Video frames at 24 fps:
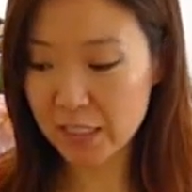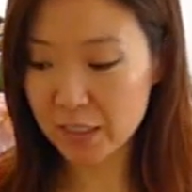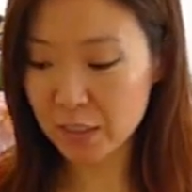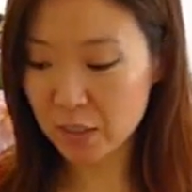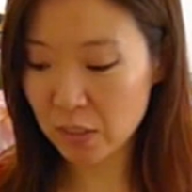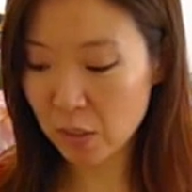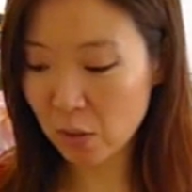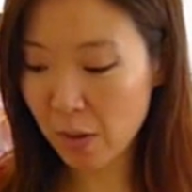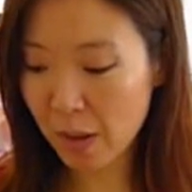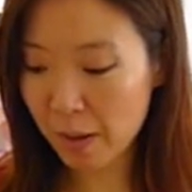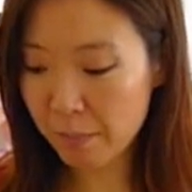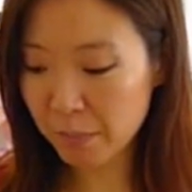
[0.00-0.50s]

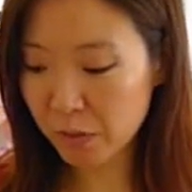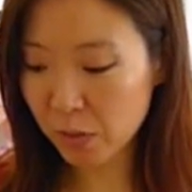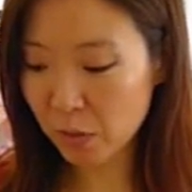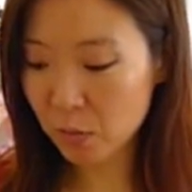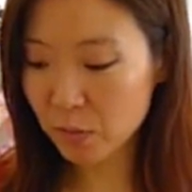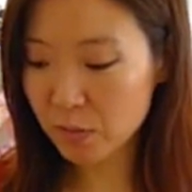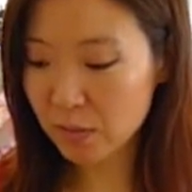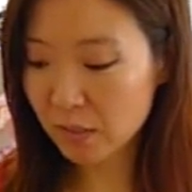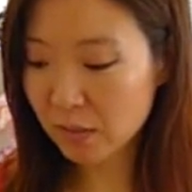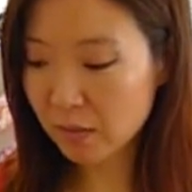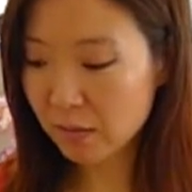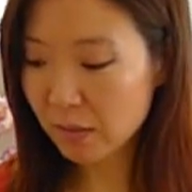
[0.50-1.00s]
So I'm
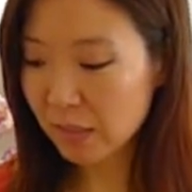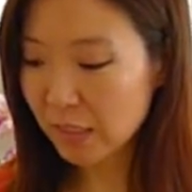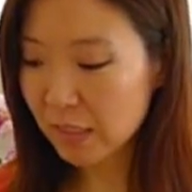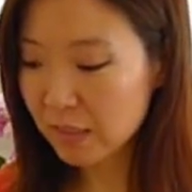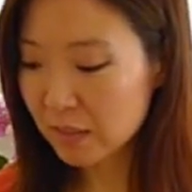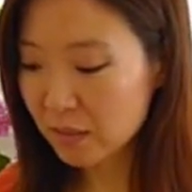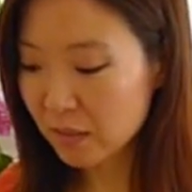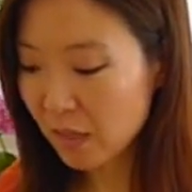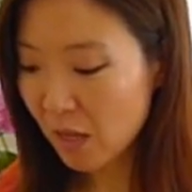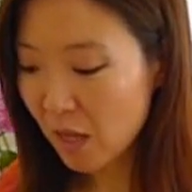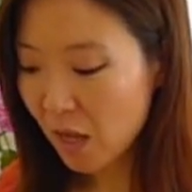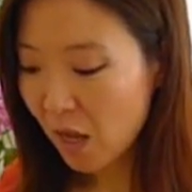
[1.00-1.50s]
using
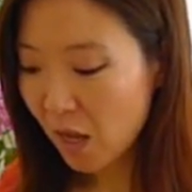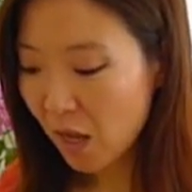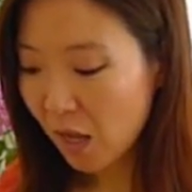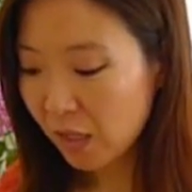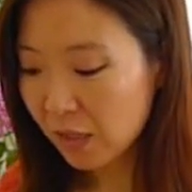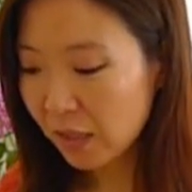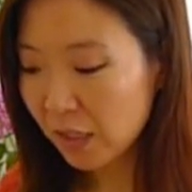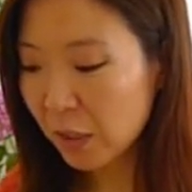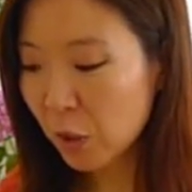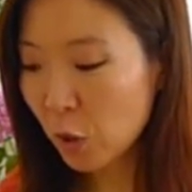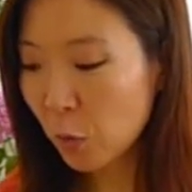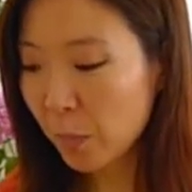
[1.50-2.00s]
these a
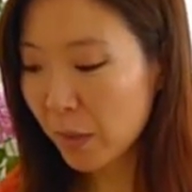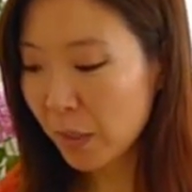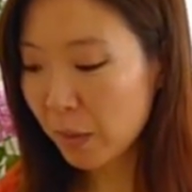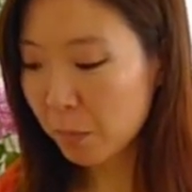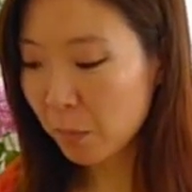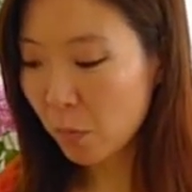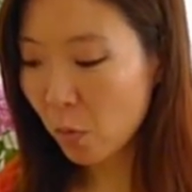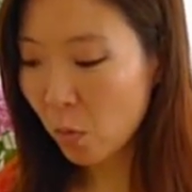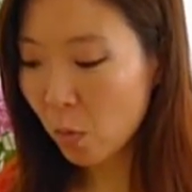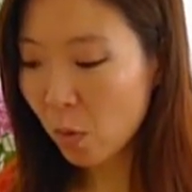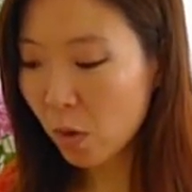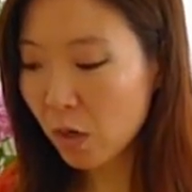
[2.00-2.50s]
little bit
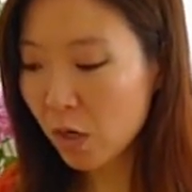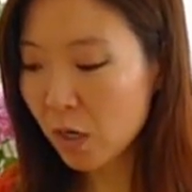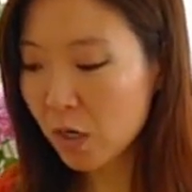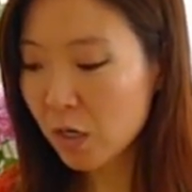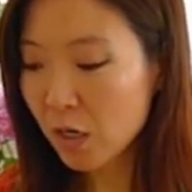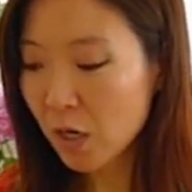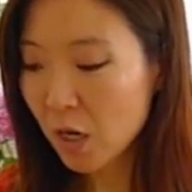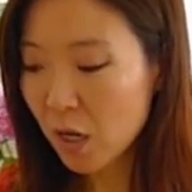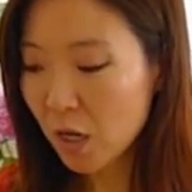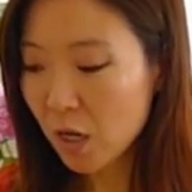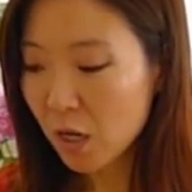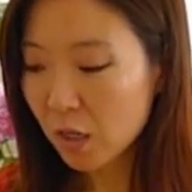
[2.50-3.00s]

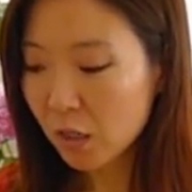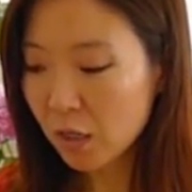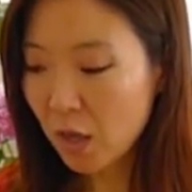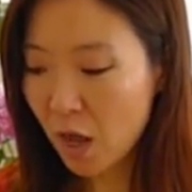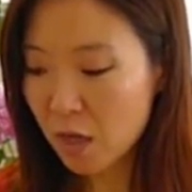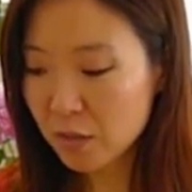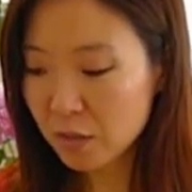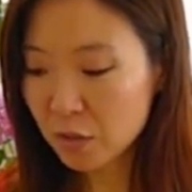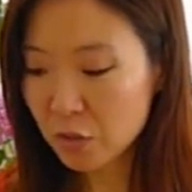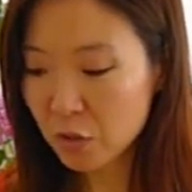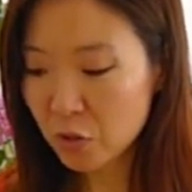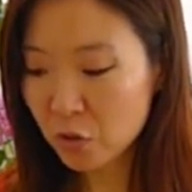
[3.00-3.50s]
more
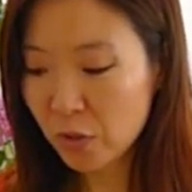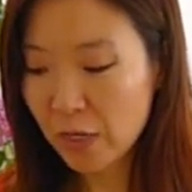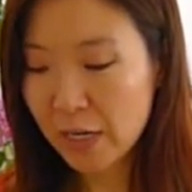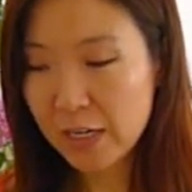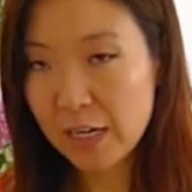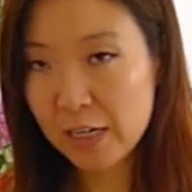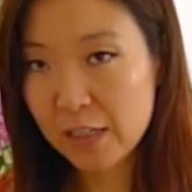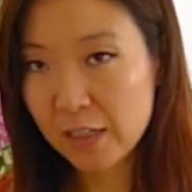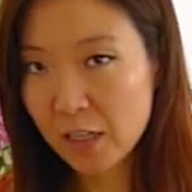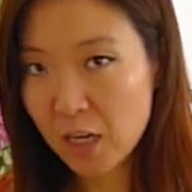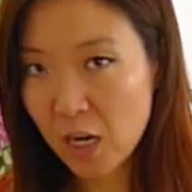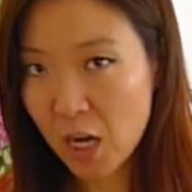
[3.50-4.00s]

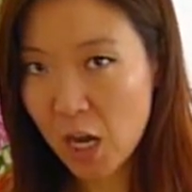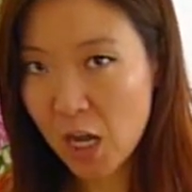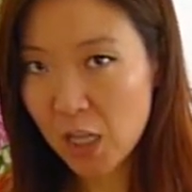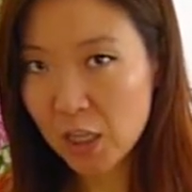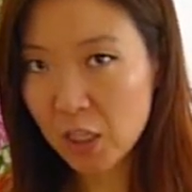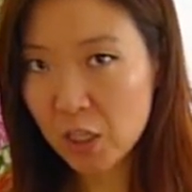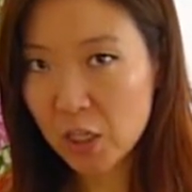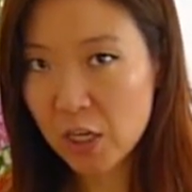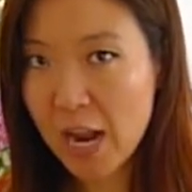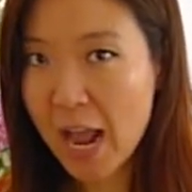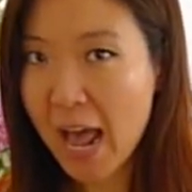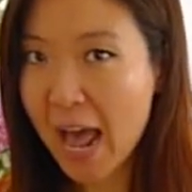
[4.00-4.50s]
concentrated
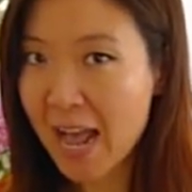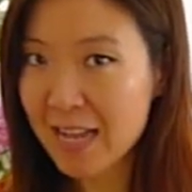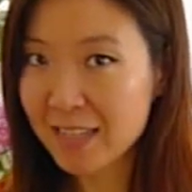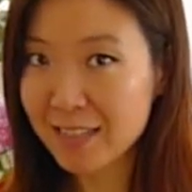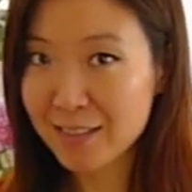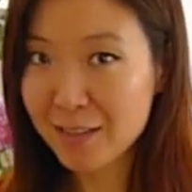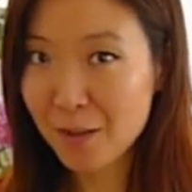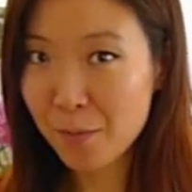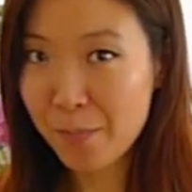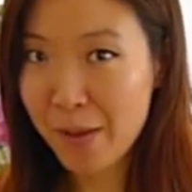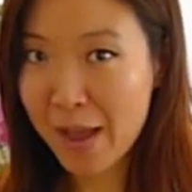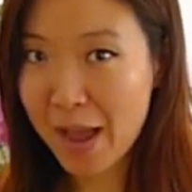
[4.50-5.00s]
color as
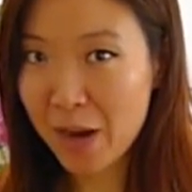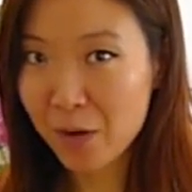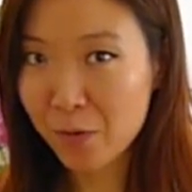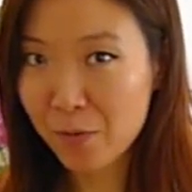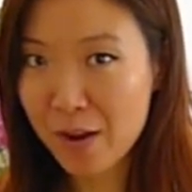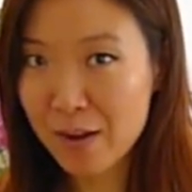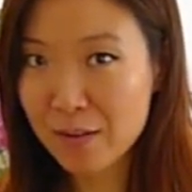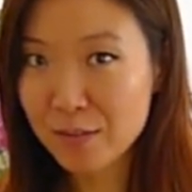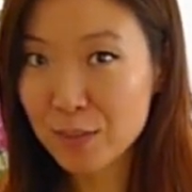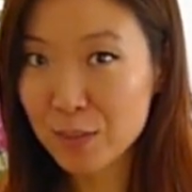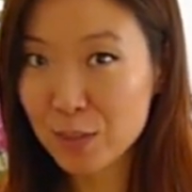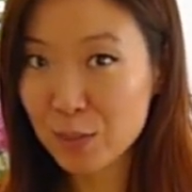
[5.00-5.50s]
the
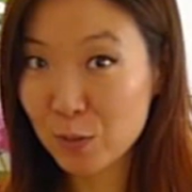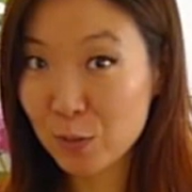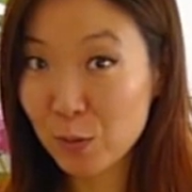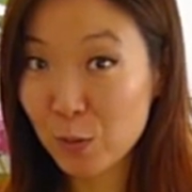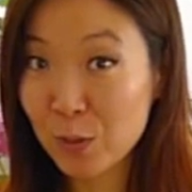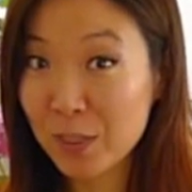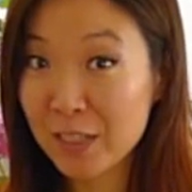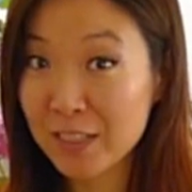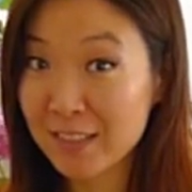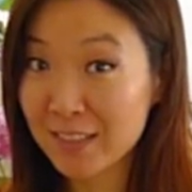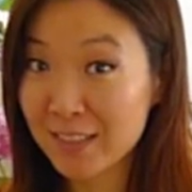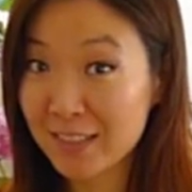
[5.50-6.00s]
background so
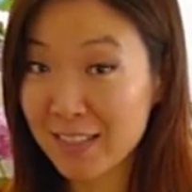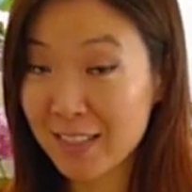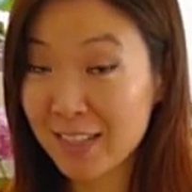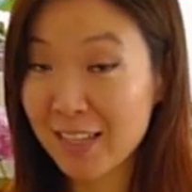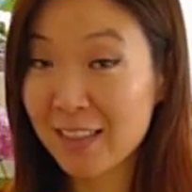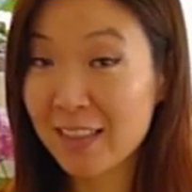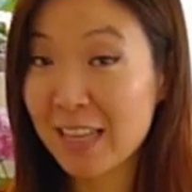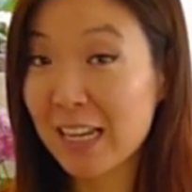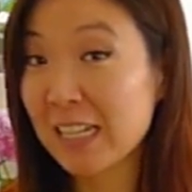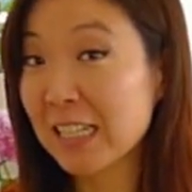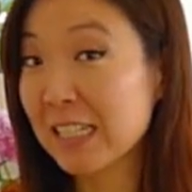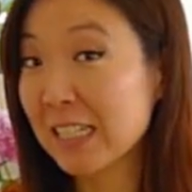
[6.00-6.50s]
you can see
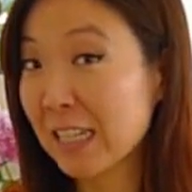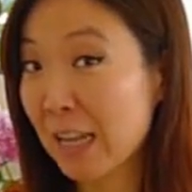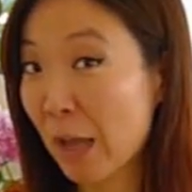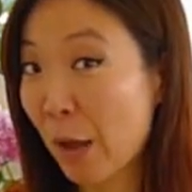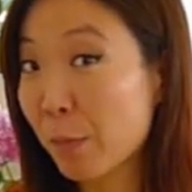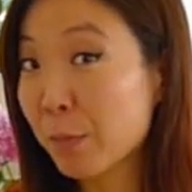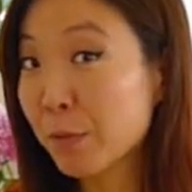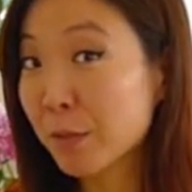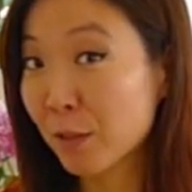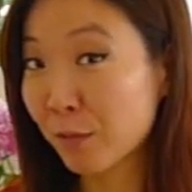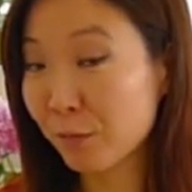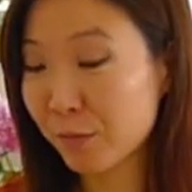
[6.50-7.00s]
that
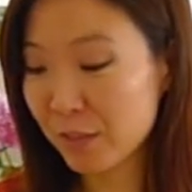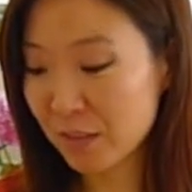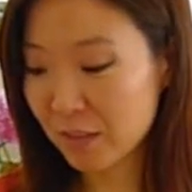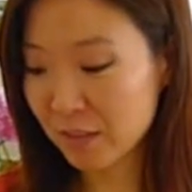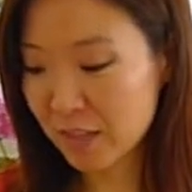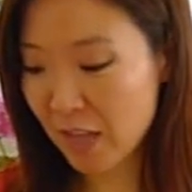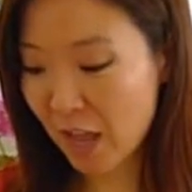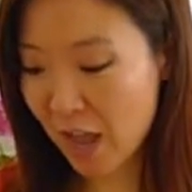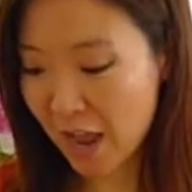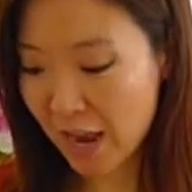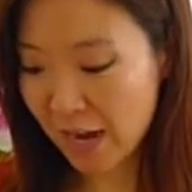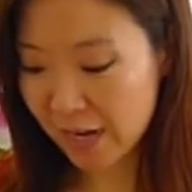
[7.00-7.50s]
depth of
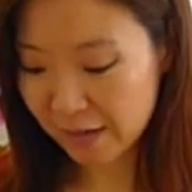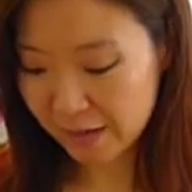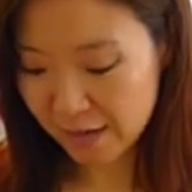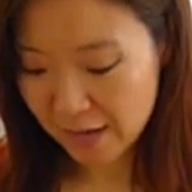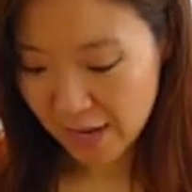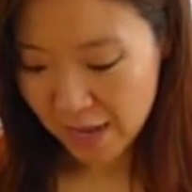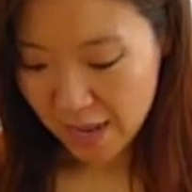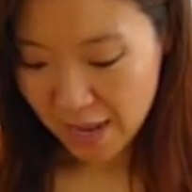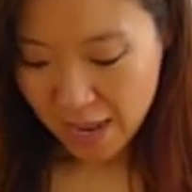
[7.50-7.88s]
design.